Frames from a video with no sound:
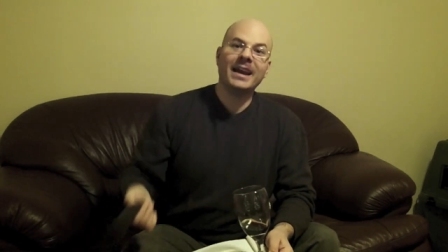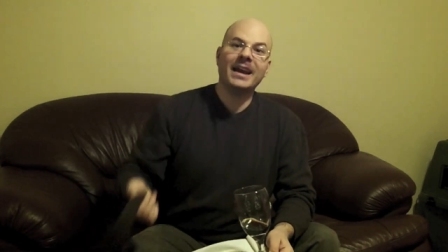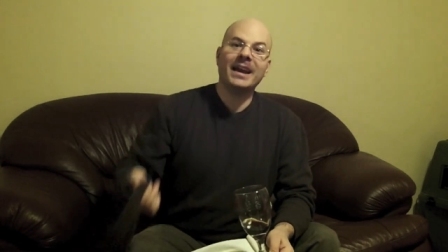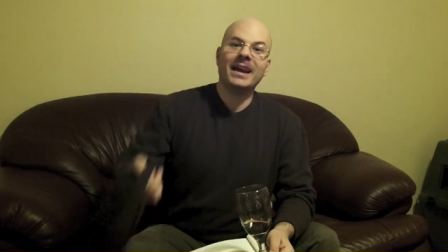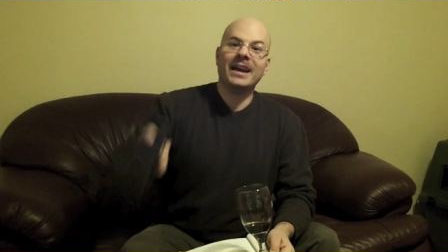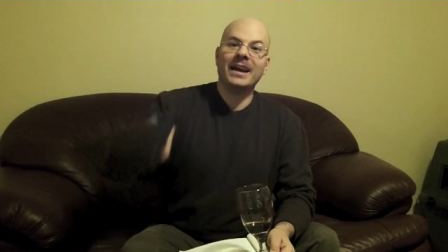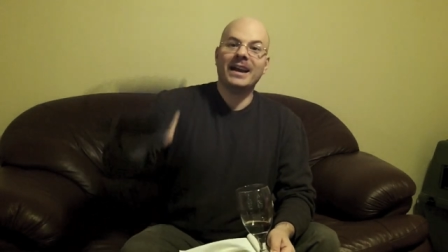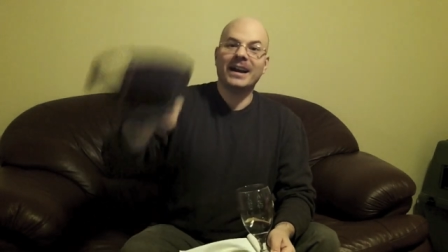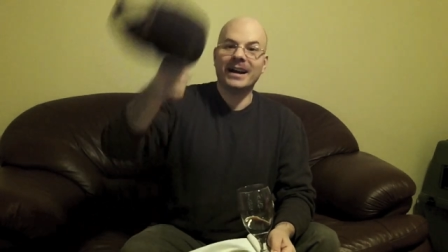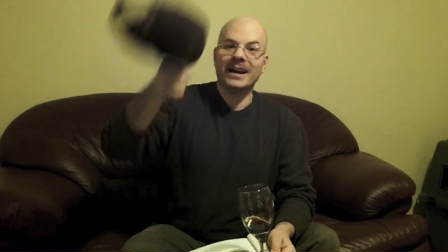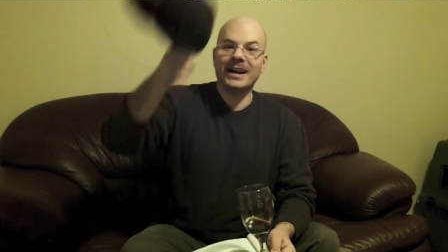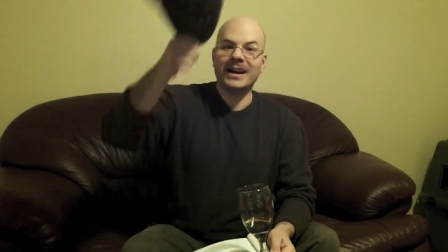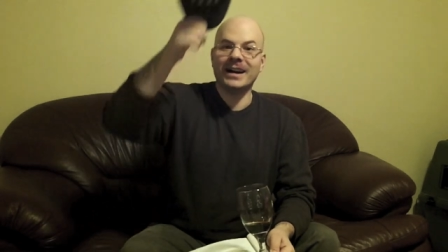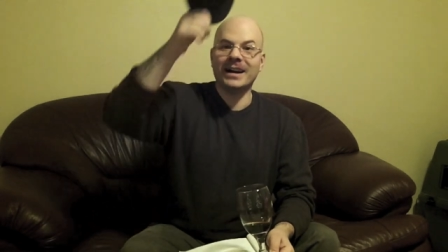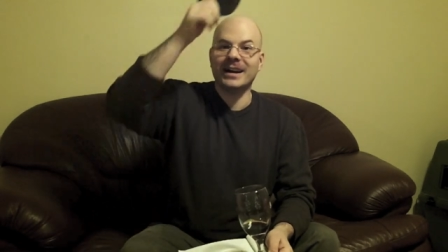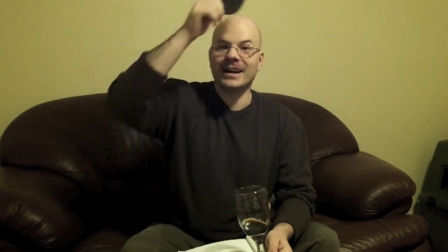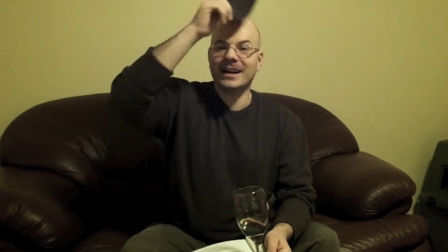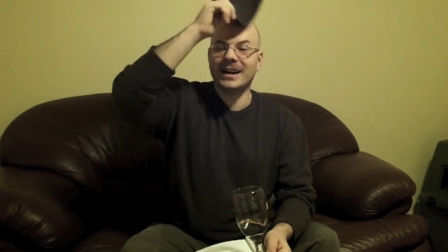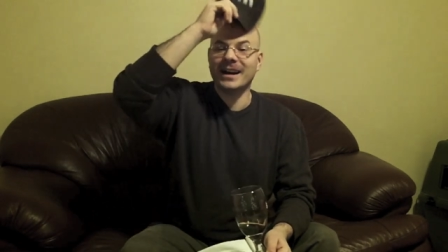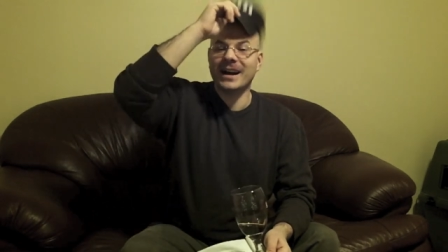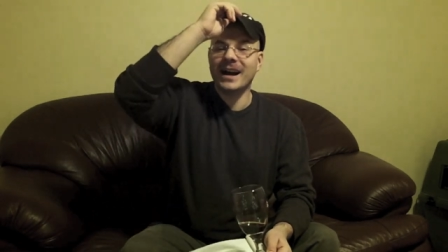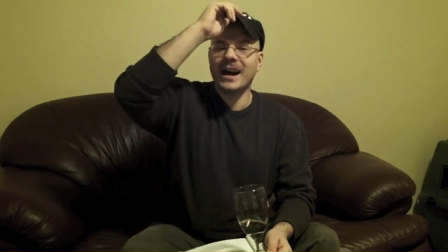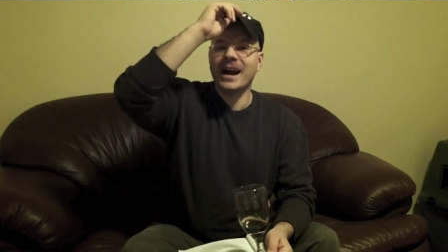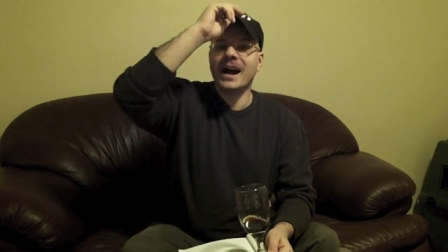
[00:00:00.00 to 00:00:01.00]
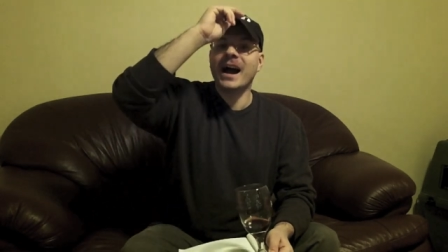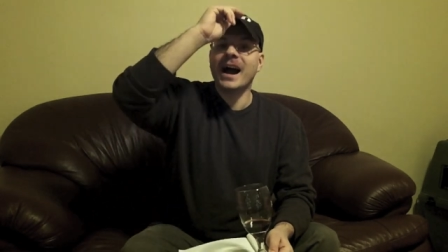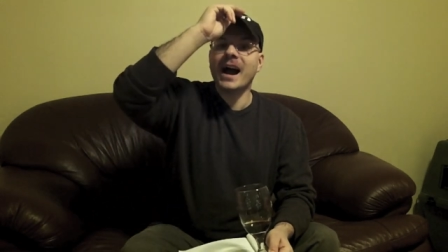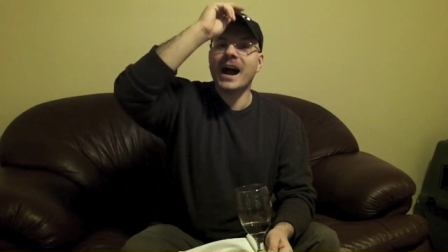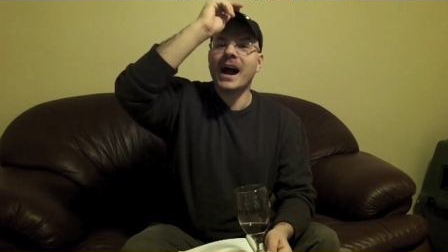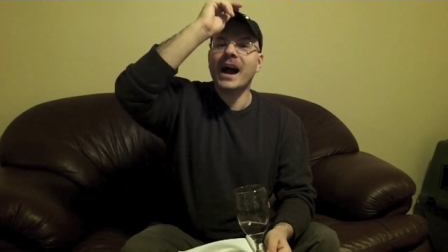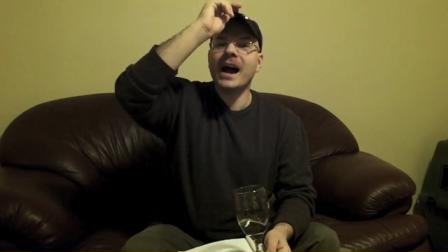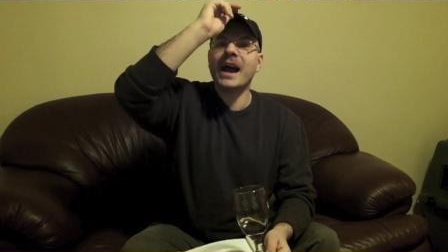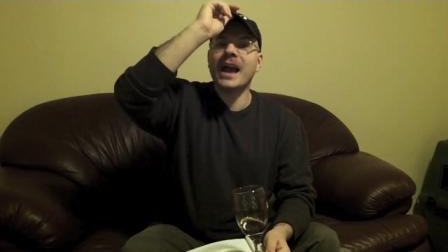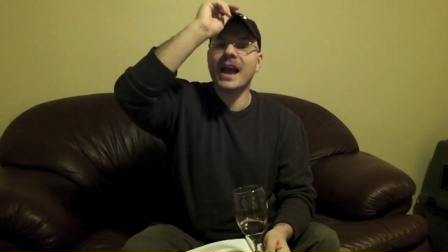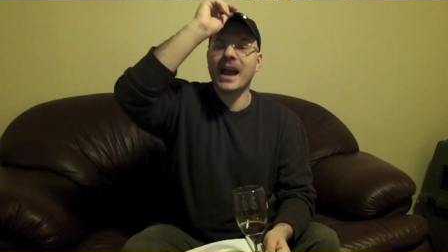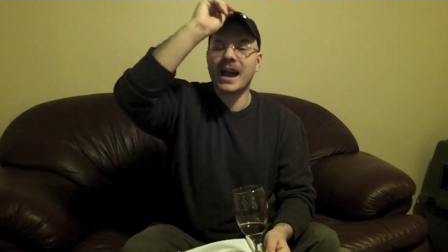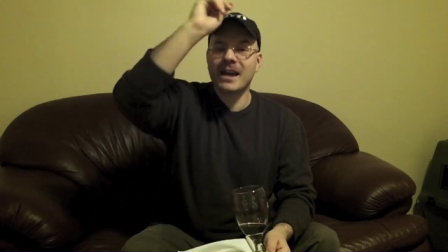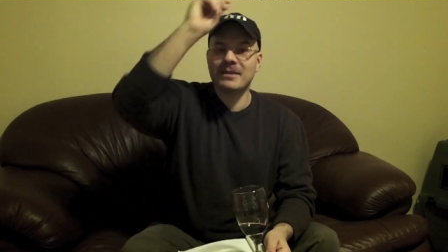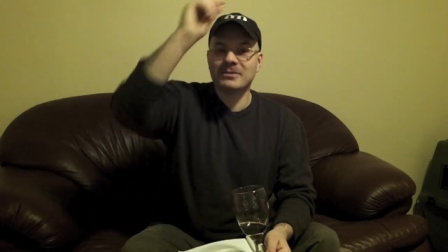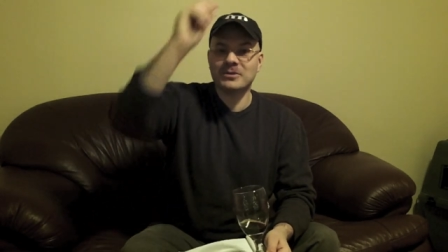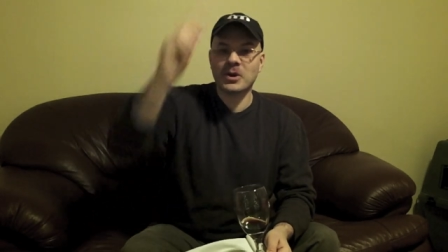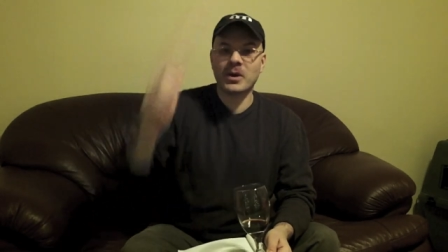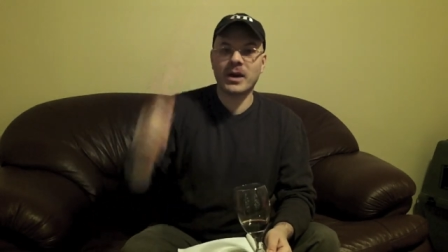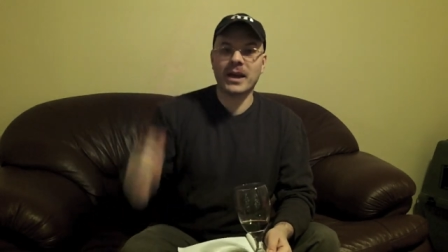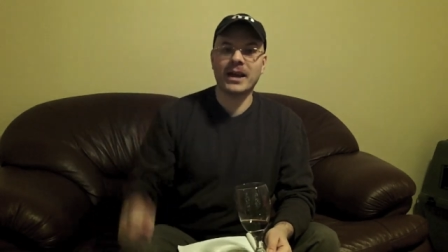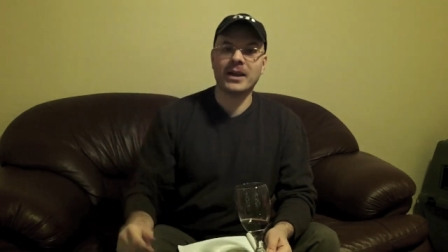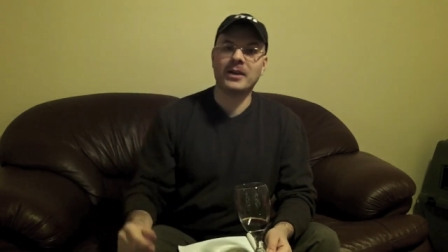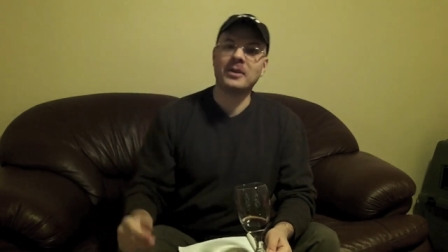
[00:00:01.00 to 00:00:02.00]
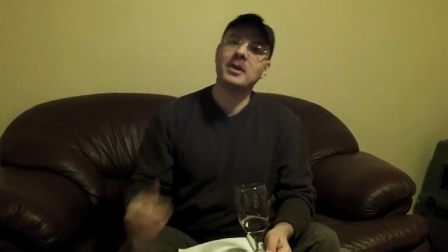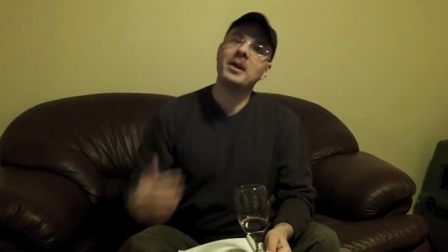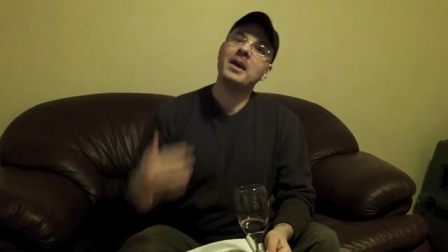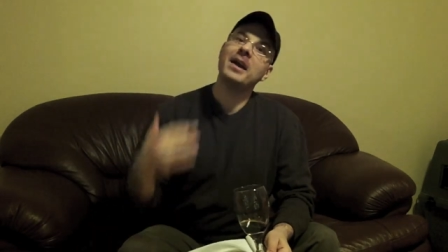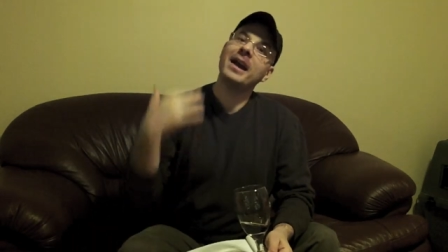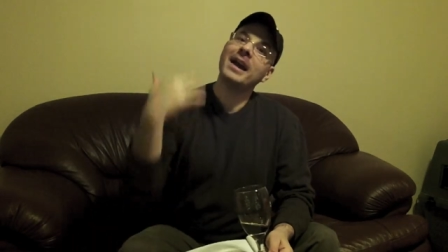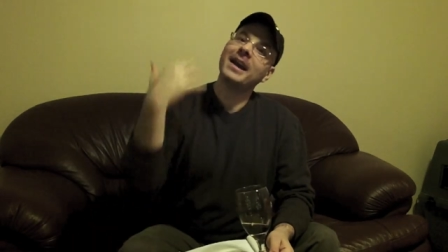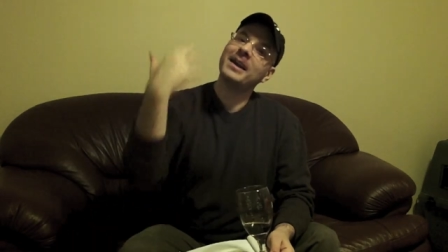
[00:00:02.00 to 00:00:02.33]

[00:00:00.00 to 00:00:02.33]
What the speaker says: I have no hair.